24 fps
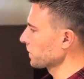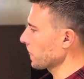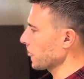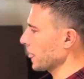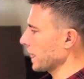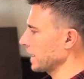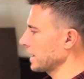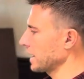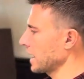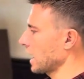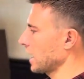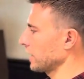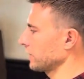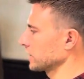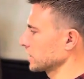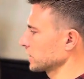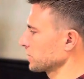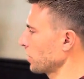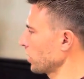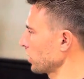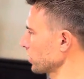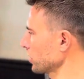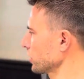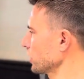and now have a
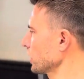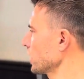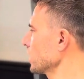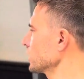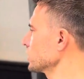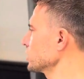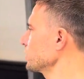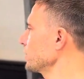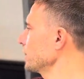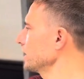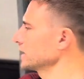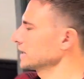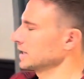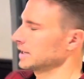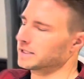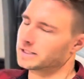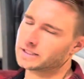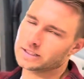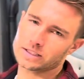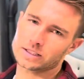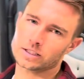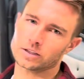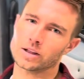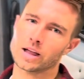smaller garage space and
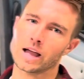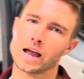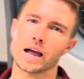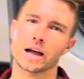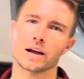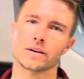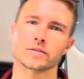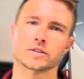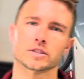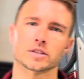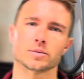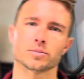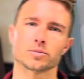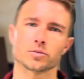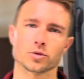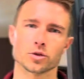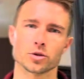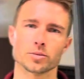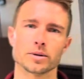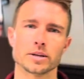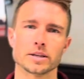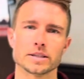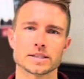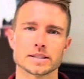still have some
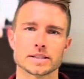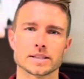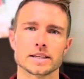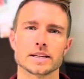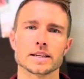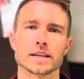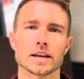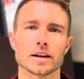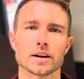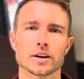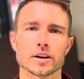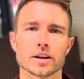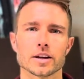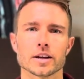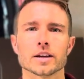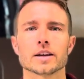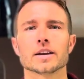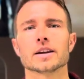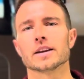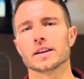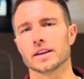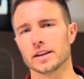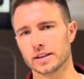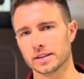roomy seating area
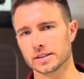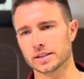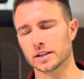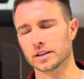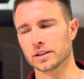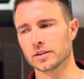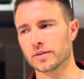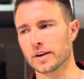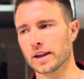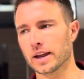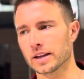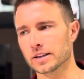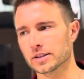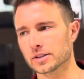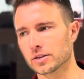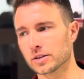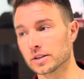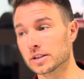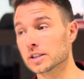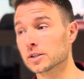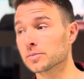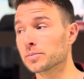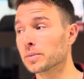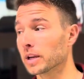inside the van. So
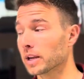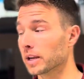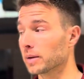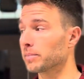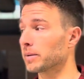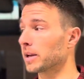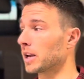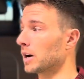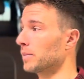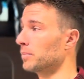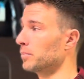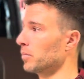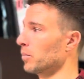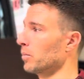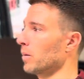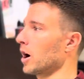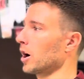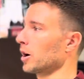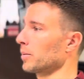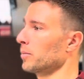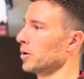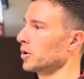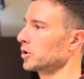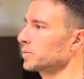this has become
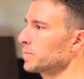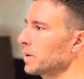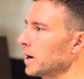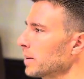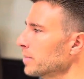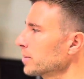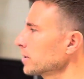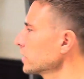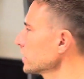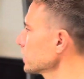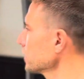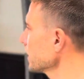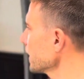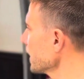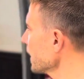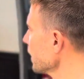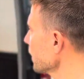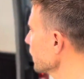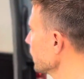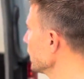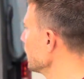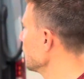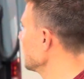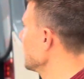our most popular
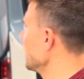layout.